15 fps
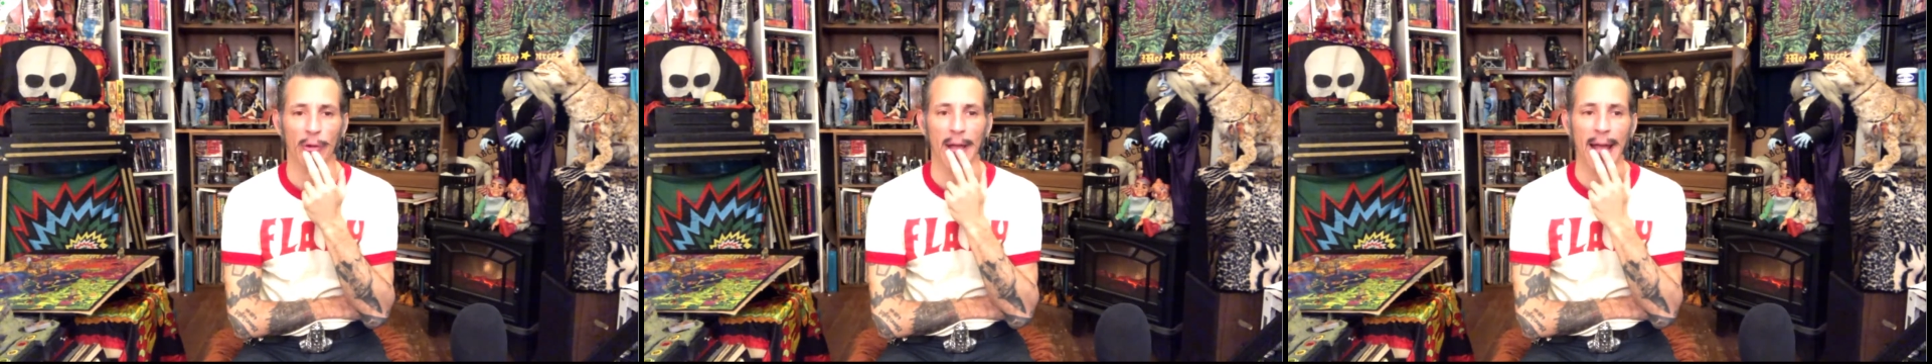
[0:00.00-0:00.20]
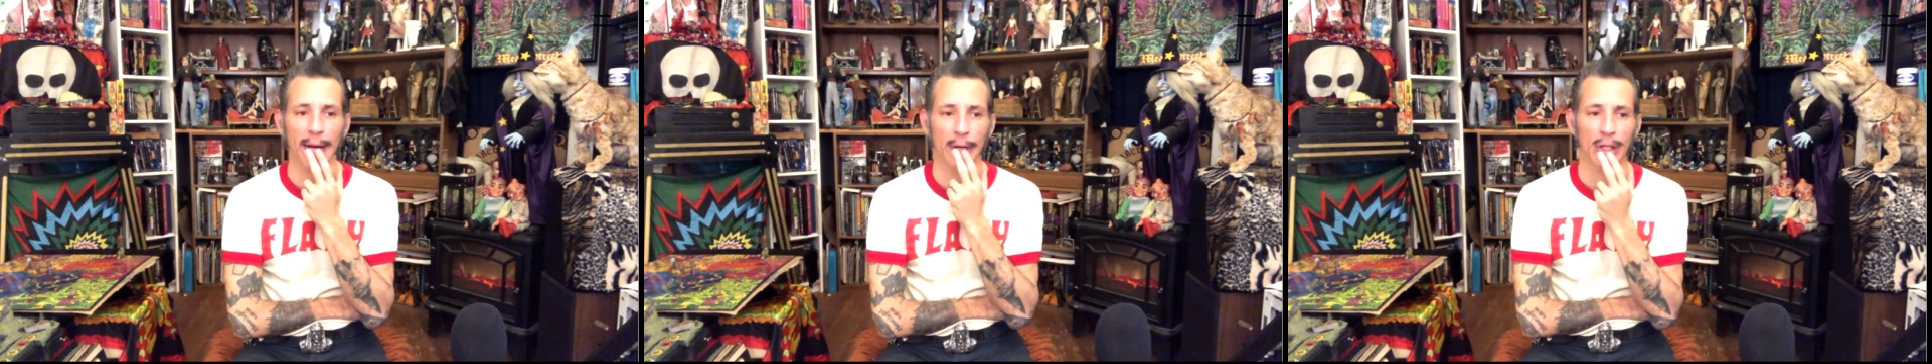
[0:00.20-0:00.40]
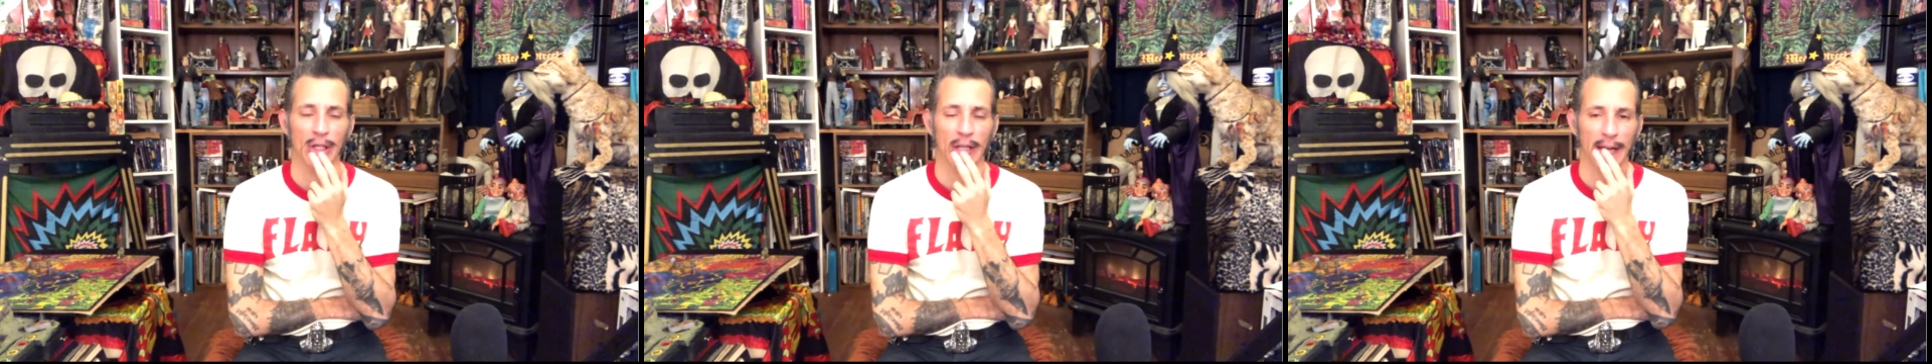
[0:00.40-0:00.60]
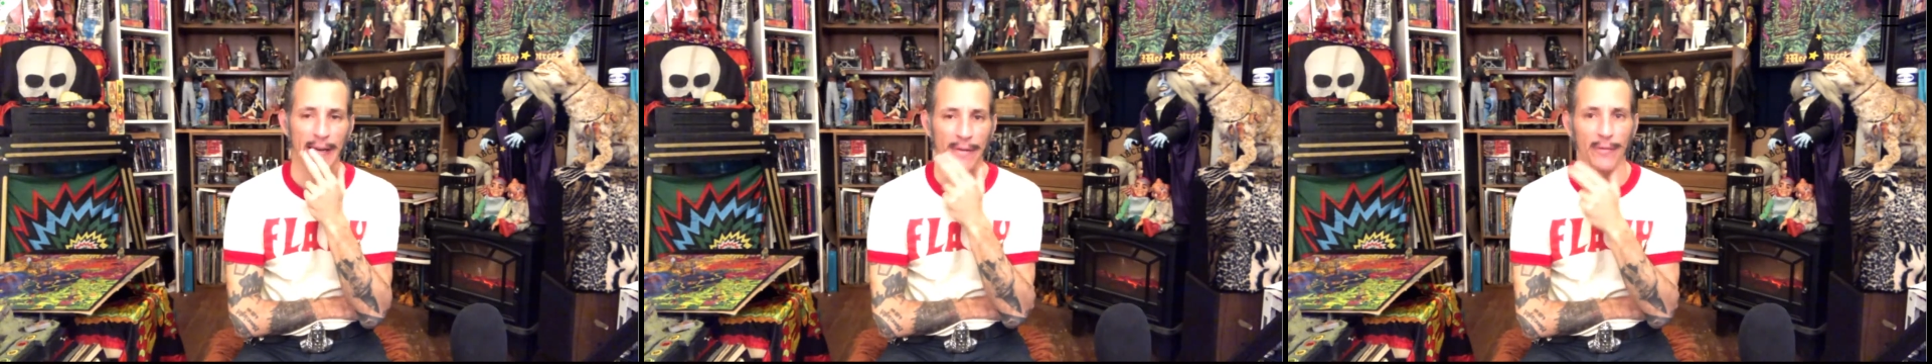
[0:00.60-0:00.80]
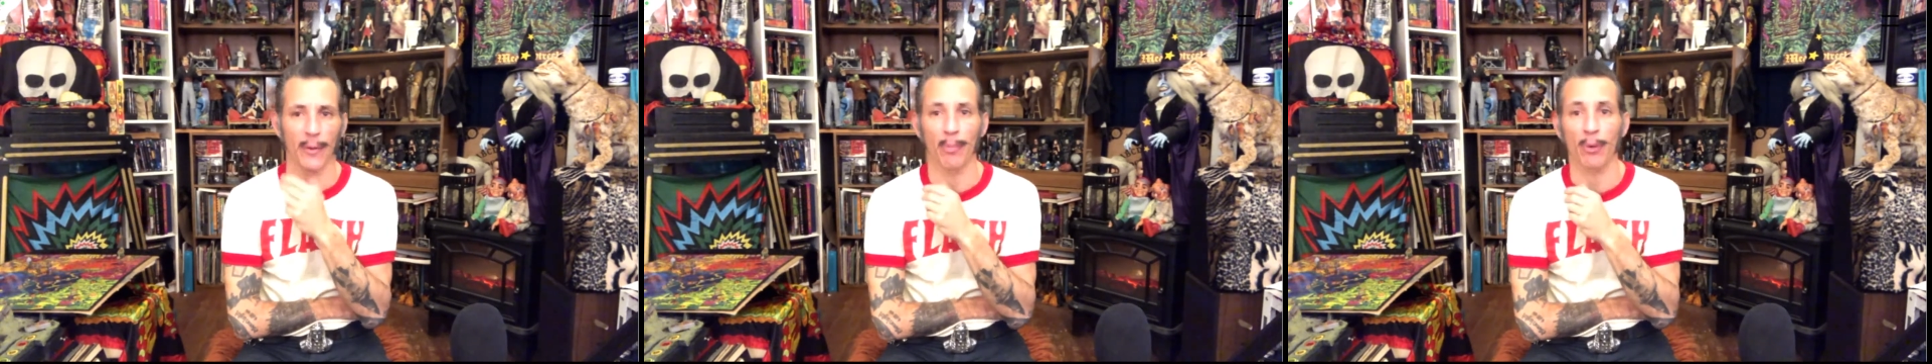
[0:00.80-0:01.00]
energy of
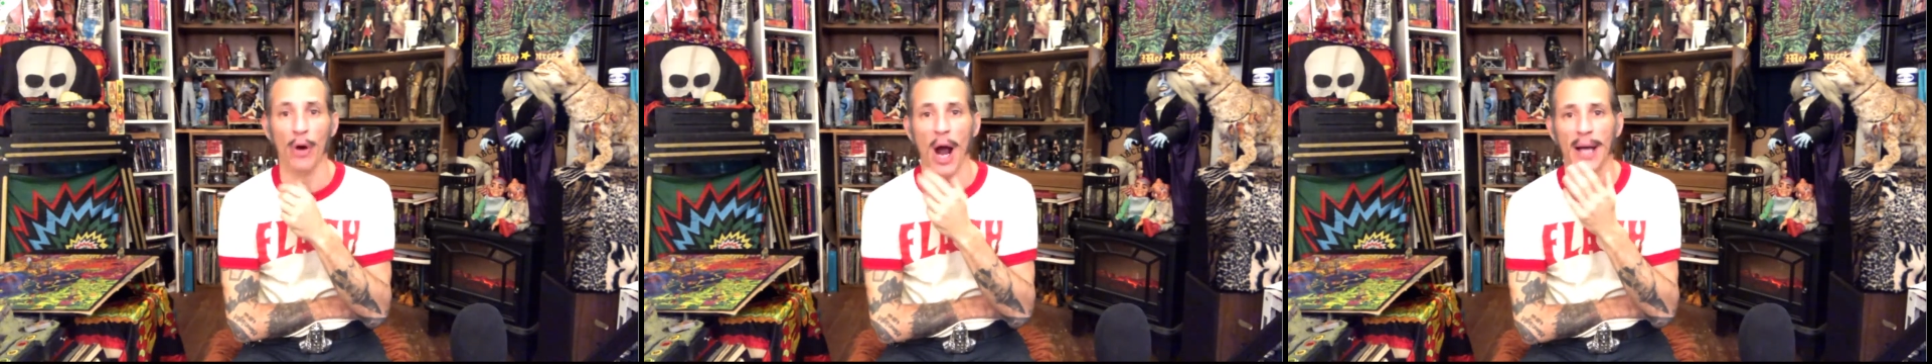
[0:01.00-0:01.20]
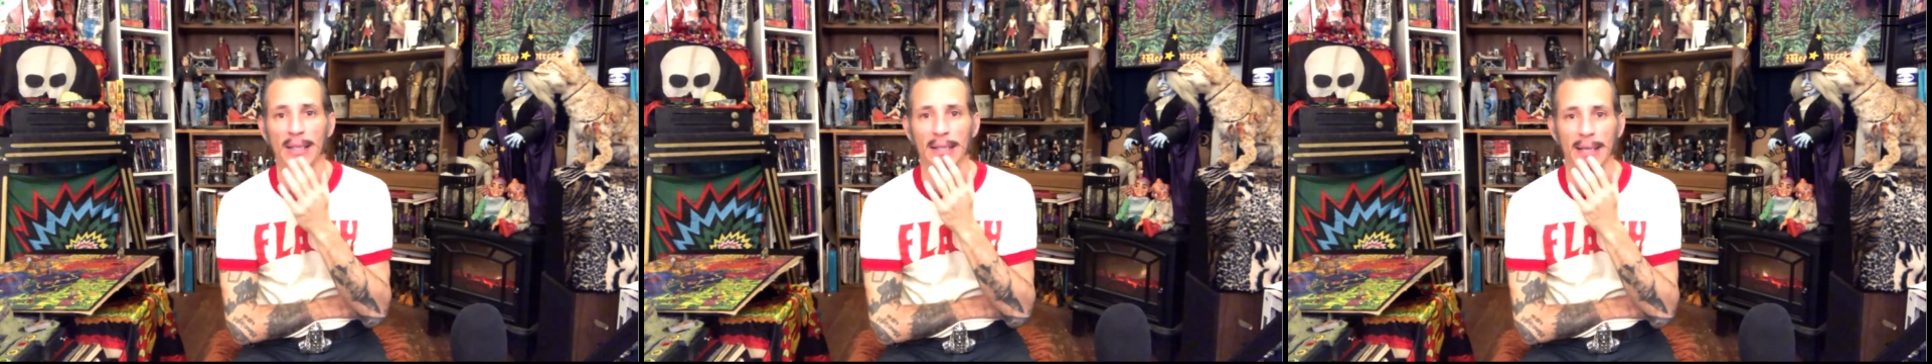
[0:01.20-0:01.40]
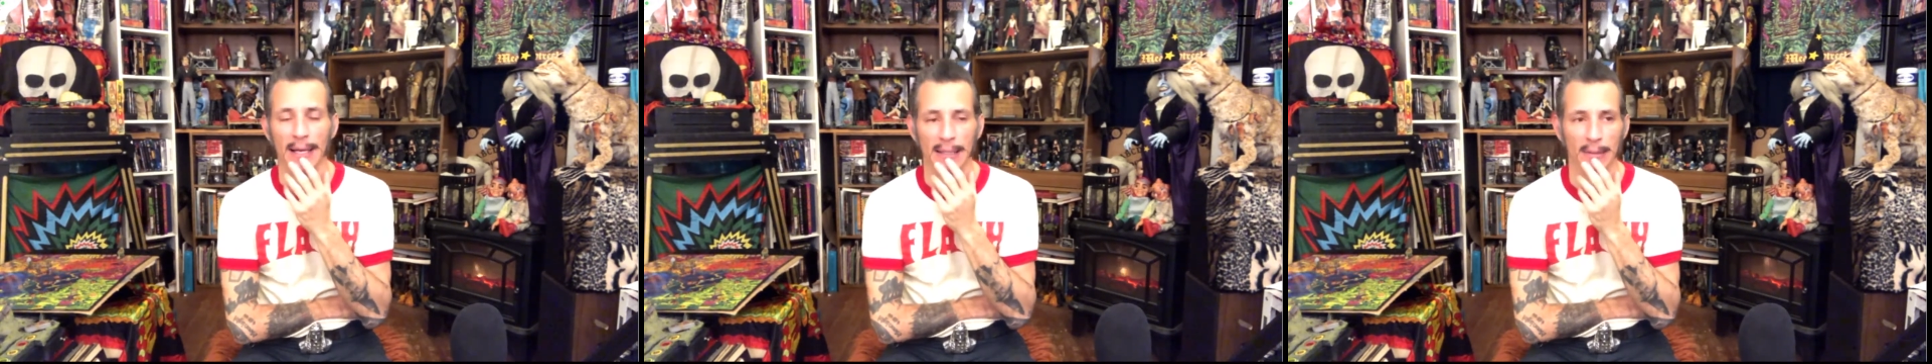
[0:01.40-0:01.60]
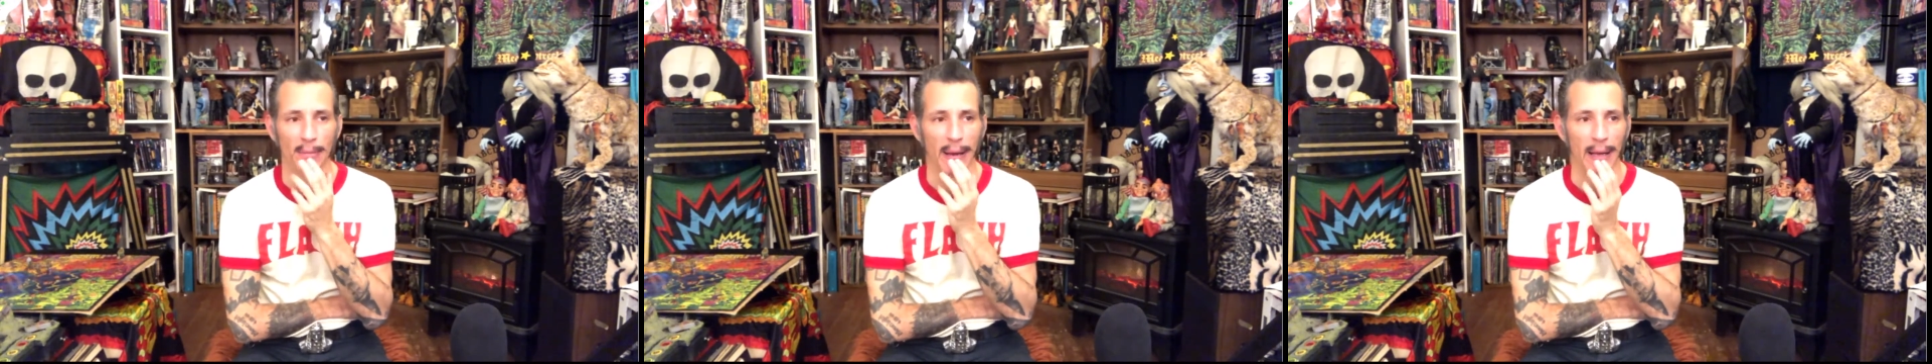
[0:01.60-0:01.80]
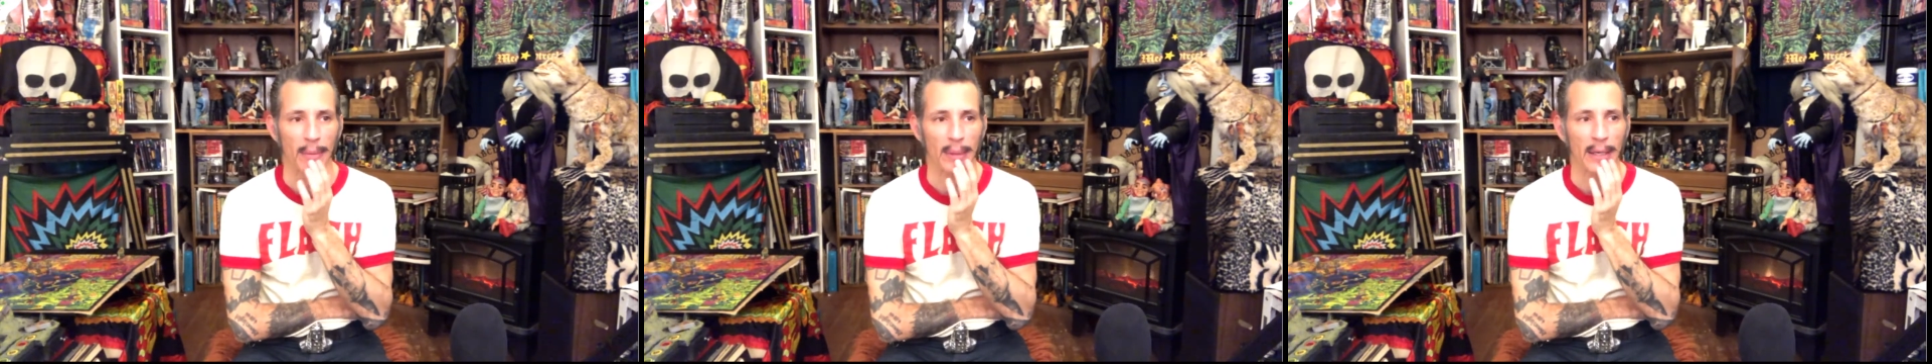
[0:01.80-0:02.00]
the process,
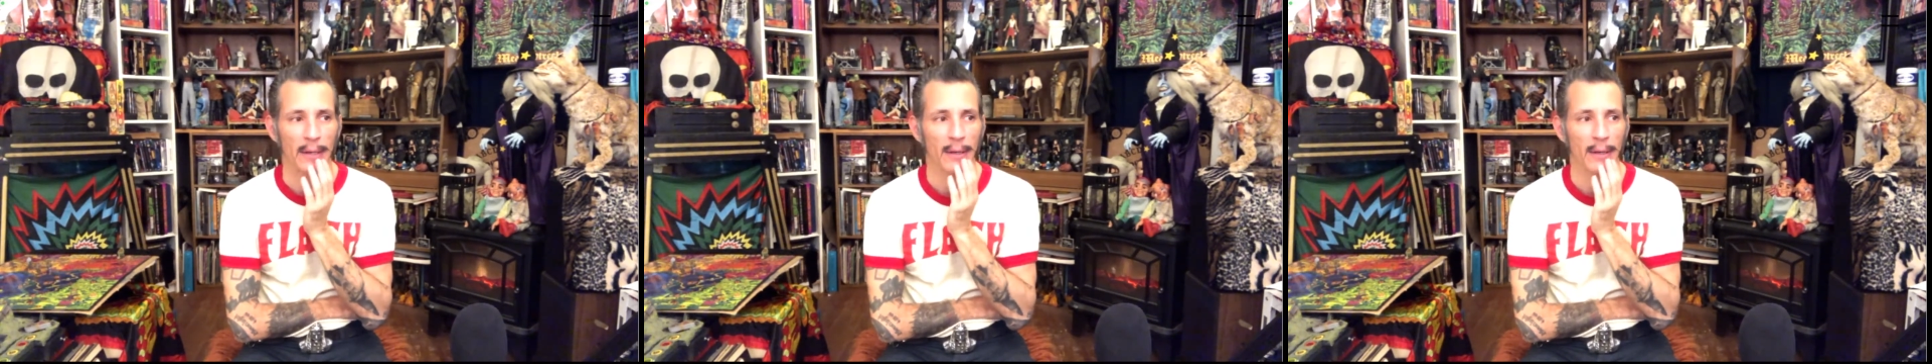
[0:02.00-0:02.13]
maybe.